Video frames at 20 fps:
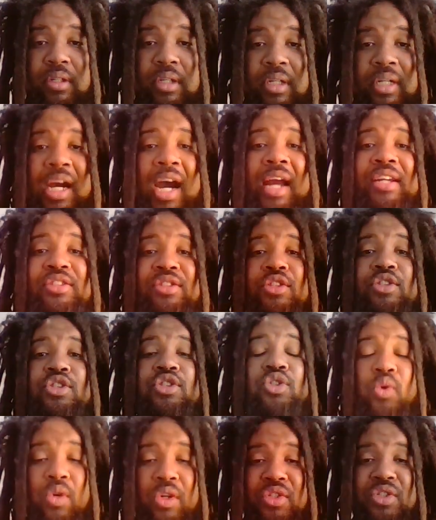God is the
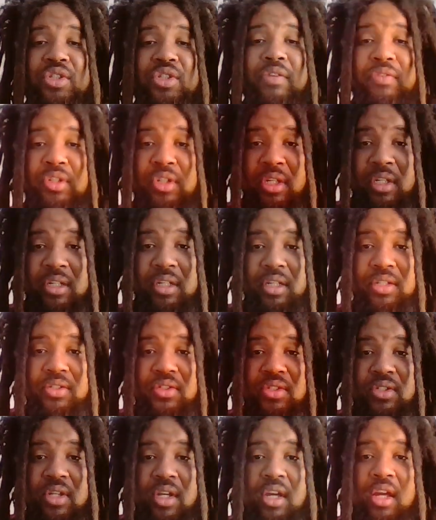source of
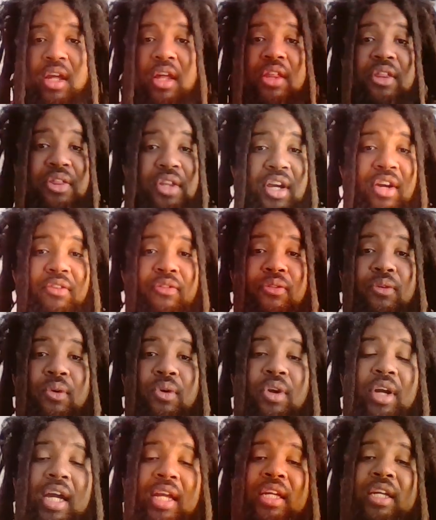goodness.
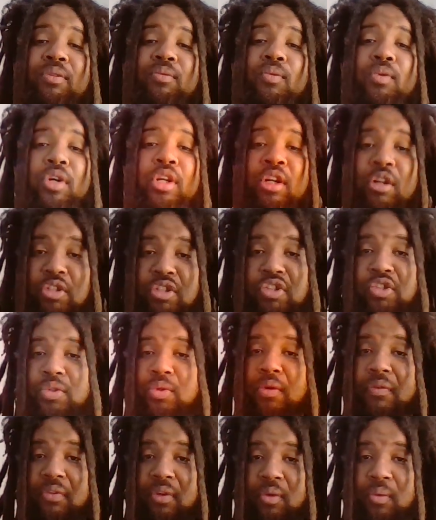Therefore, any real
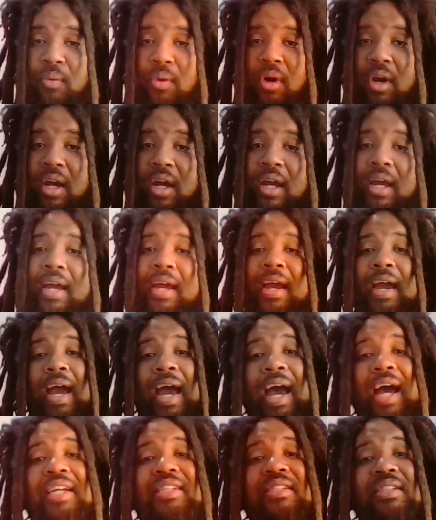truth you want
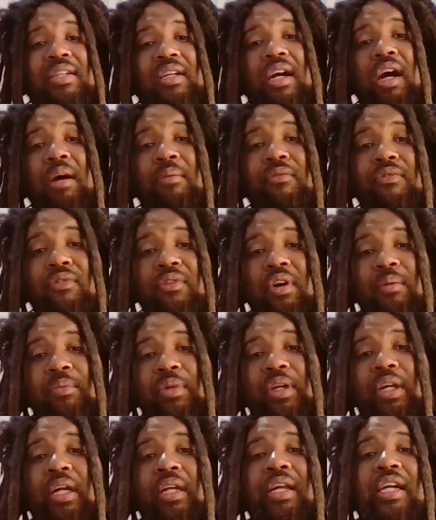has to come from
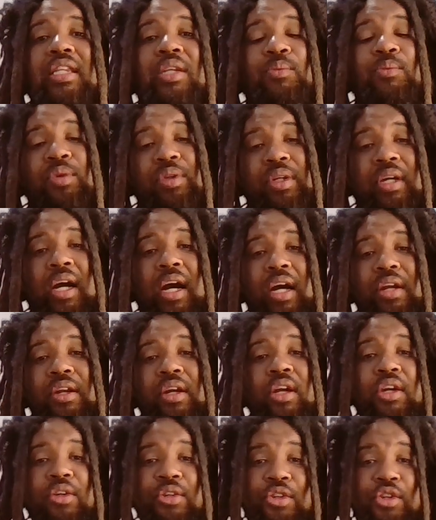connecting with God.
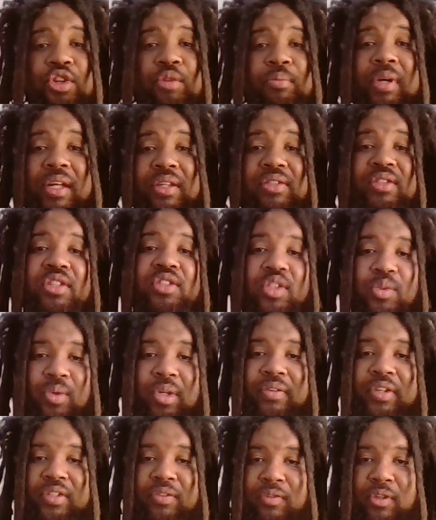Humans, this is one
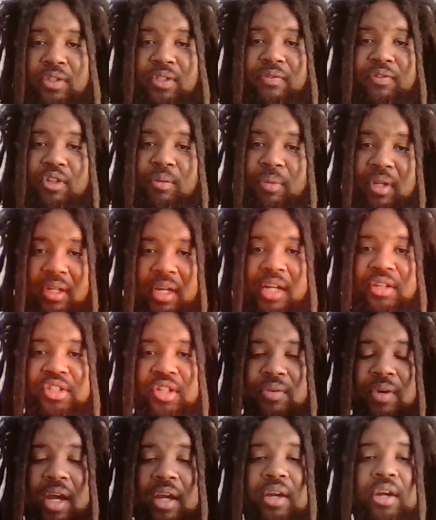of his views of human nature,
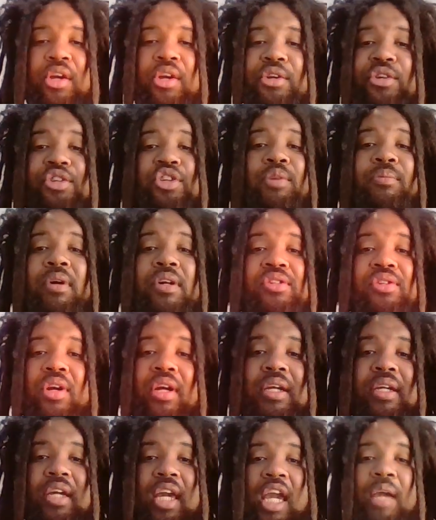right? Humans are
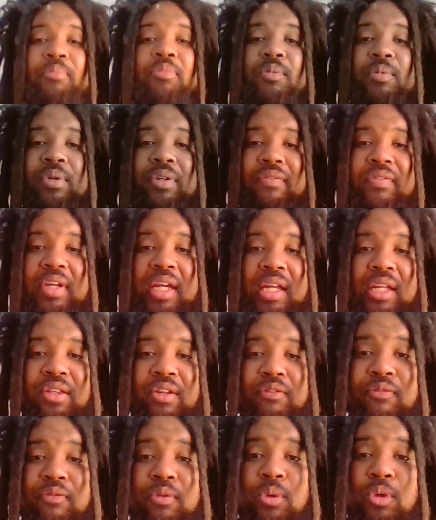incapable of getting the
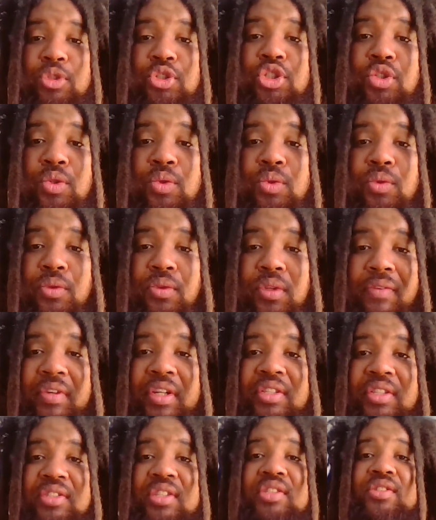full truth of
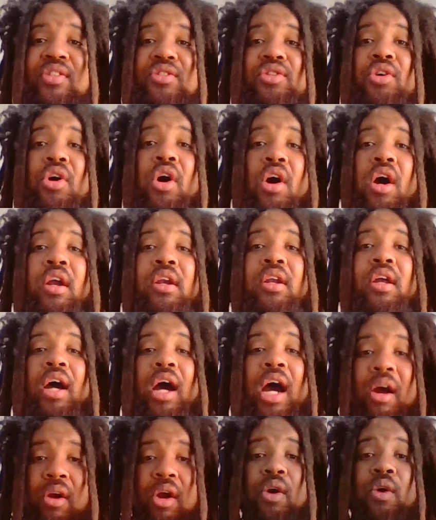existence on
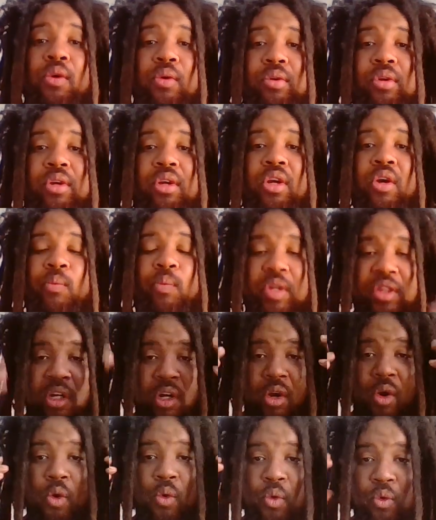our own, with
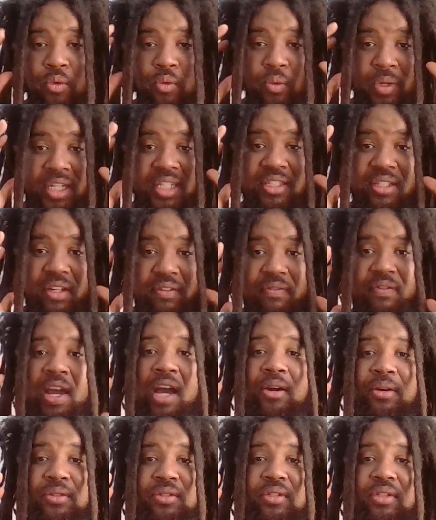our own reasoning
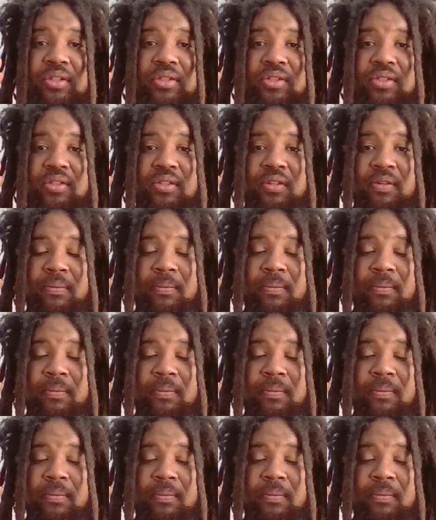faculties,